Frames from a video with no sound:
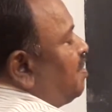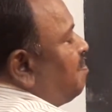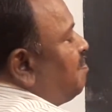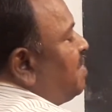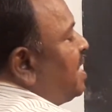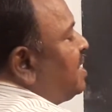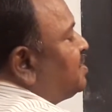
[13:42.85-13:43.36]

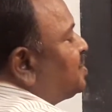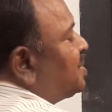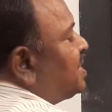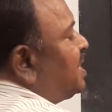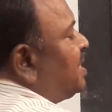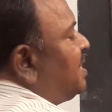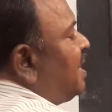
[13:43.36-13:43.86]
makes
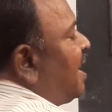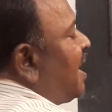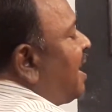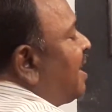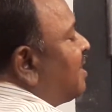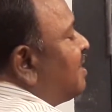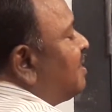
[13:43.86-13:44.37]
an
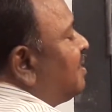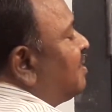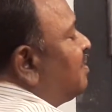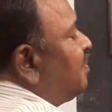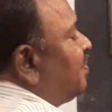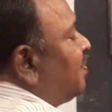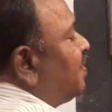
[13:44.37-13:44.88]

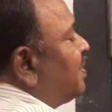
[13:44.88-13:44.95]
angle